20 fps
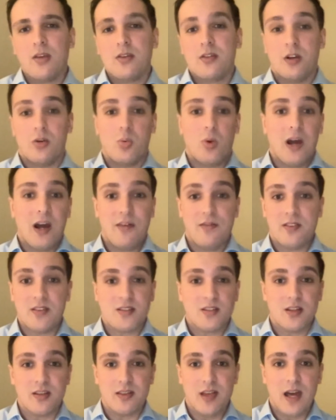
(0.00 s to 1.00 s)
So we'll have to
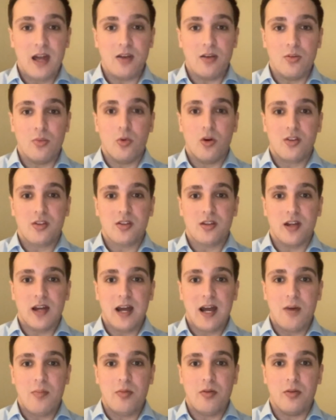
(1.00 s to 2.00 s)
see then what's going to
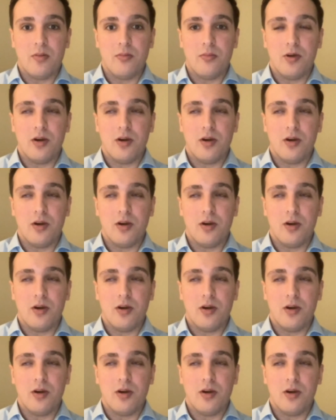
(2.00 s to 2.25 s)
happen.